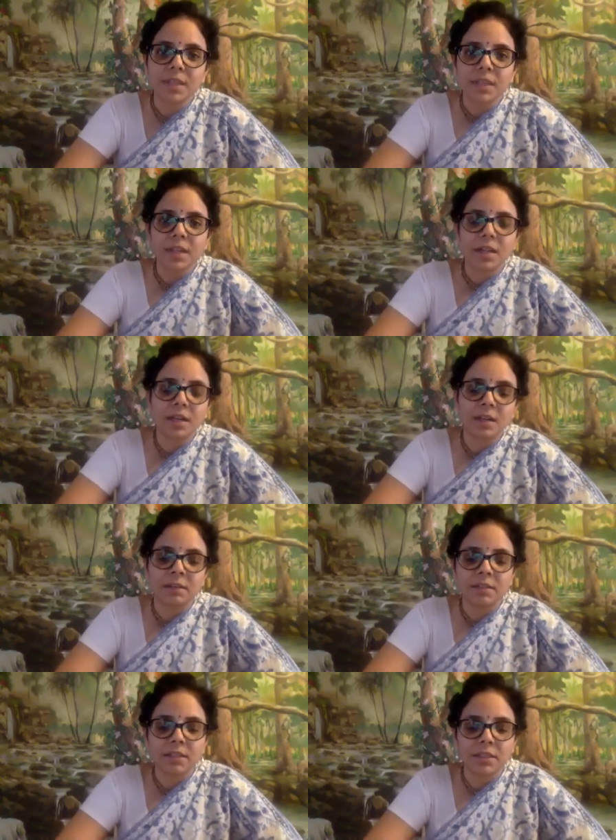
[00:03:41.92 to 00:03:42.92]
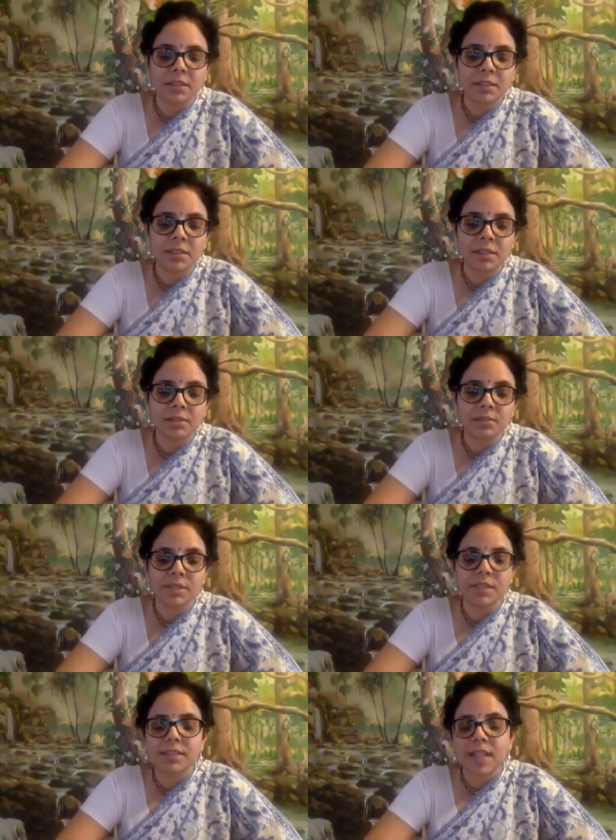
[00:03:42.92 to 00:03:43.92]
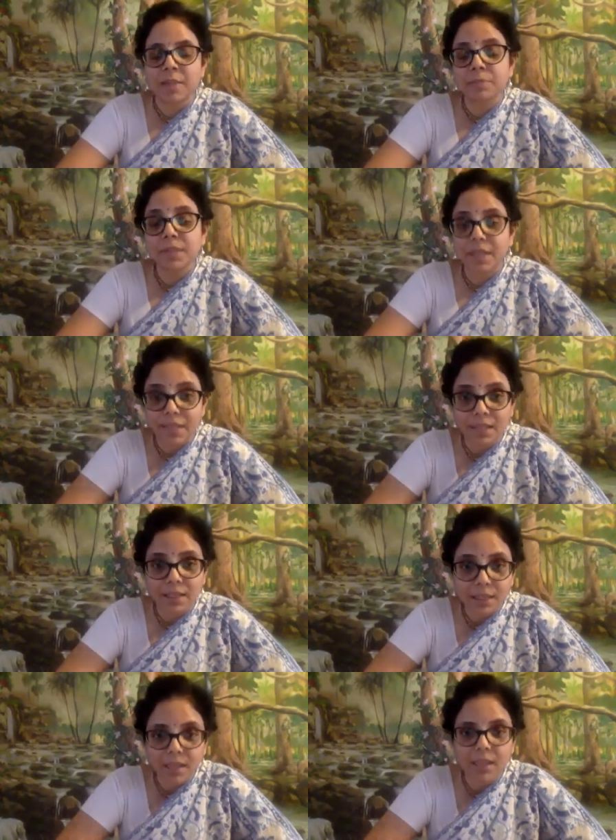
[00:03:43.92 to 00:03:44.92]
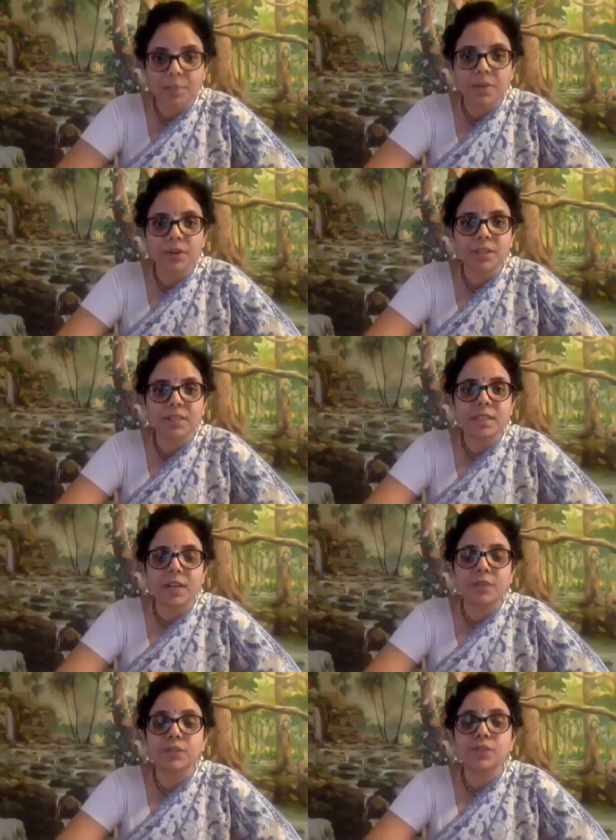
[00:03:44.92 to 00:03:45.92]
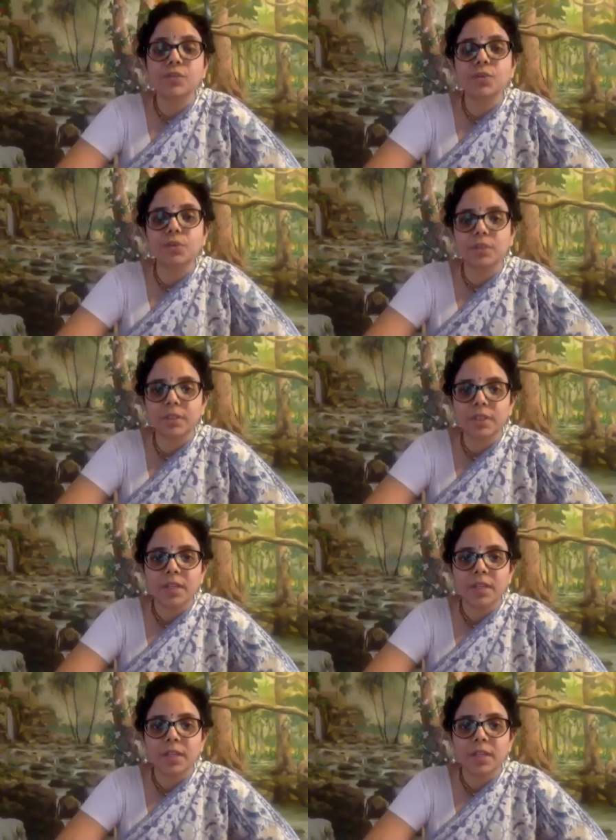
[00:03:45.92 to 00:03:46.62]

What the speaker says: The closest example I can think about is that of a soul.